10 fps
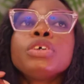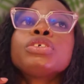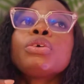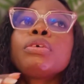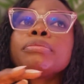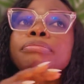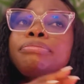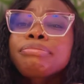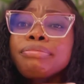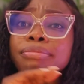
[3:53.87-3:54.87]
So
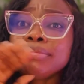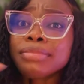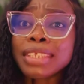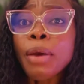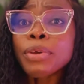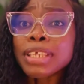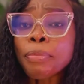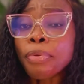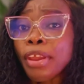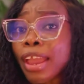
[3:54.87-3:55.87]
that was her
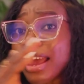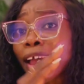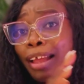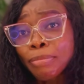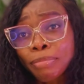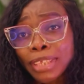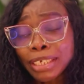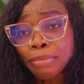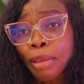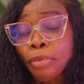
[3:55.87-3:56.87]
prayer, and
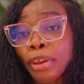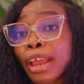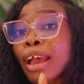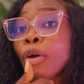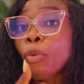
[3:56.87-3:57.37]
that's my prayer.